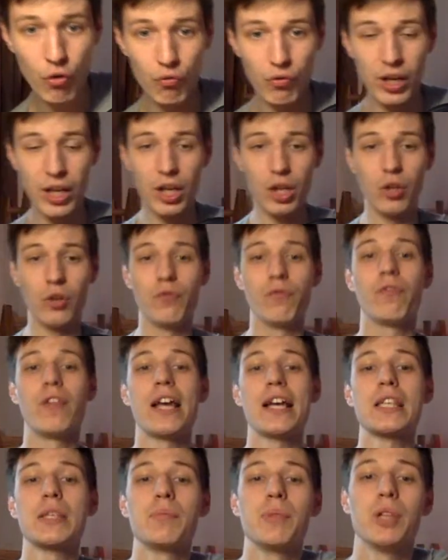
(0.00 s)
really good
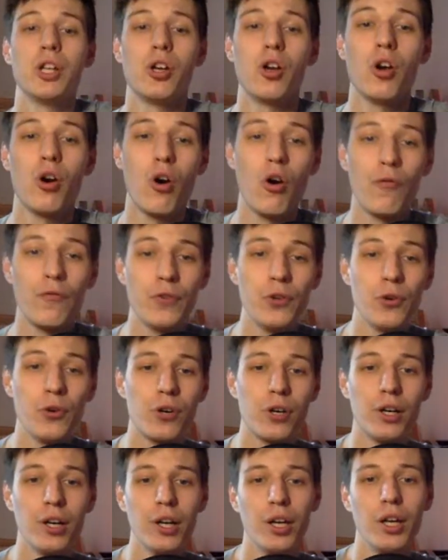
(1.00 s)
flexibility of
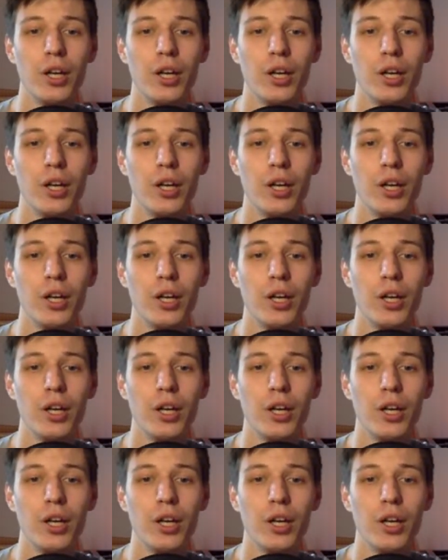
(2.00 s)
your